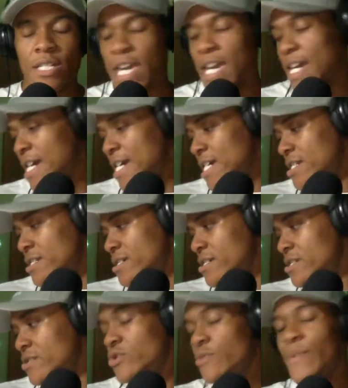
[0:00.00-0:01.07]
And
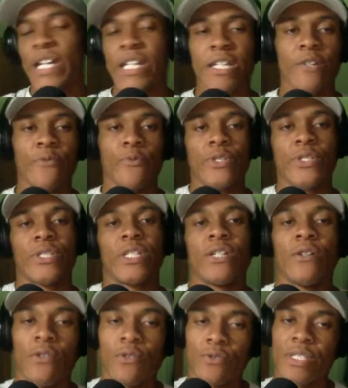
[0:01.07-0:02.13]
Dramatica was the
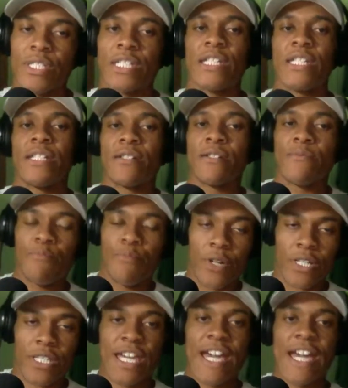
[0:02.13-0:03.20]
only
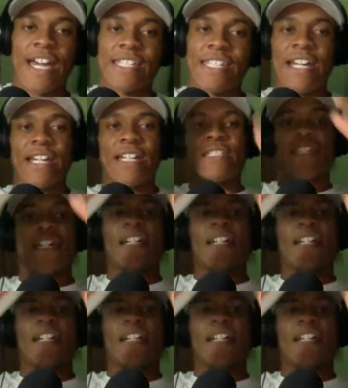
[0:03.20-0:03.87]
book that had that